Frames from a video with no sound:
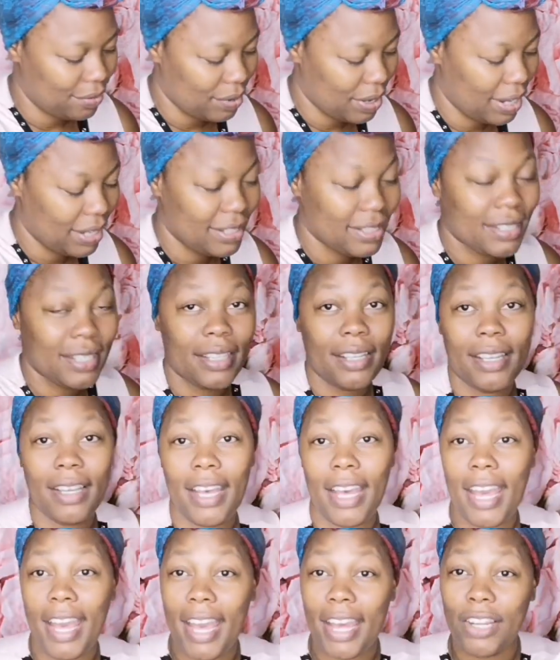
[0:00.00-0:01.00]
All right,
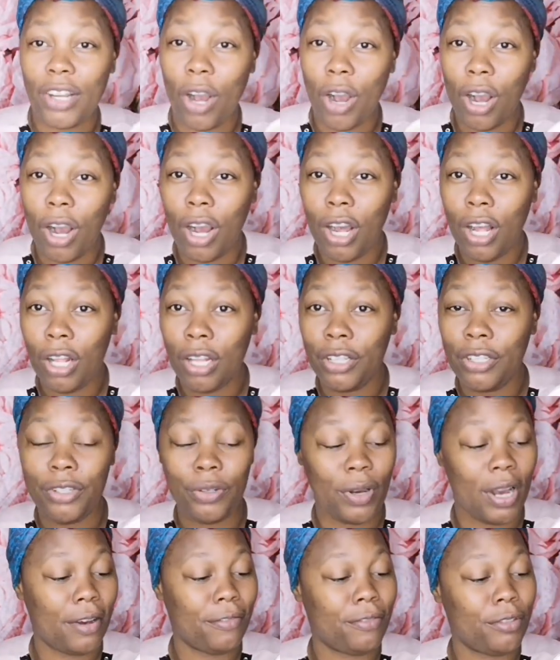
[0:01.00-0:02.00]
and all
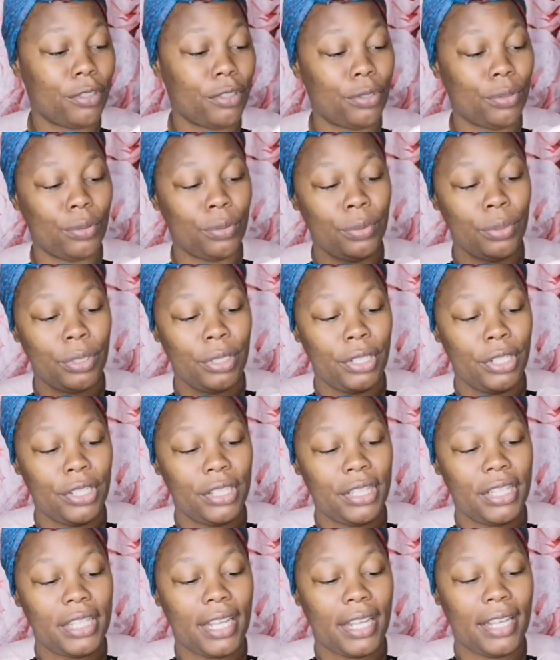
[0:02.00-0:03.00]
you have to do,
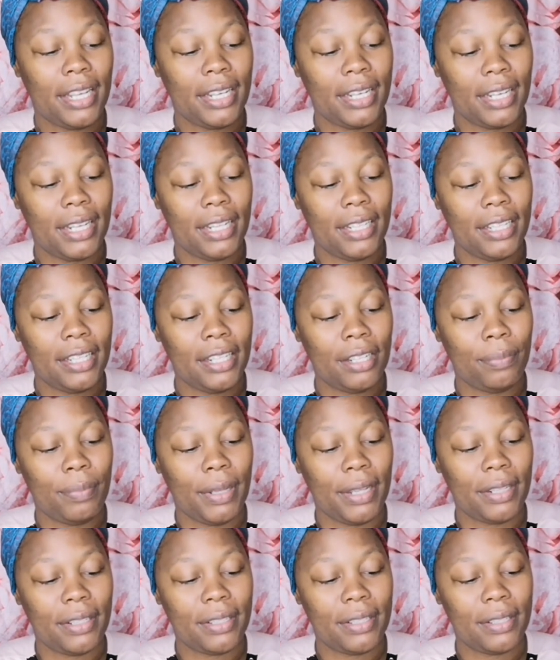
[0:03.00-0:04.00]
take a little
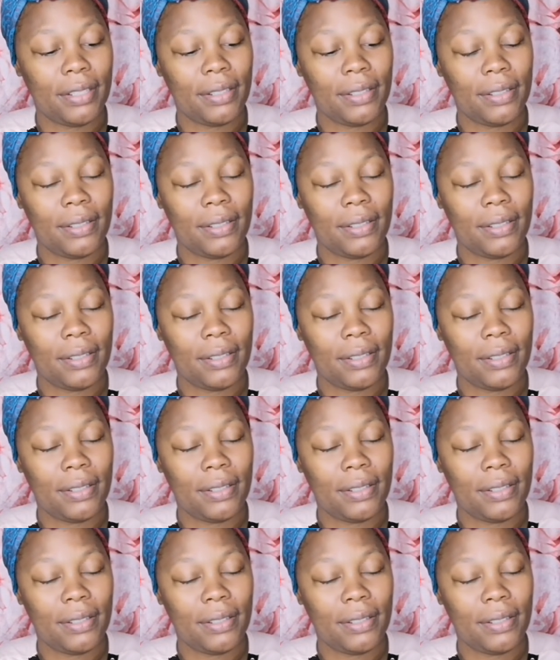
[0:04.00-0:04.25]
bit,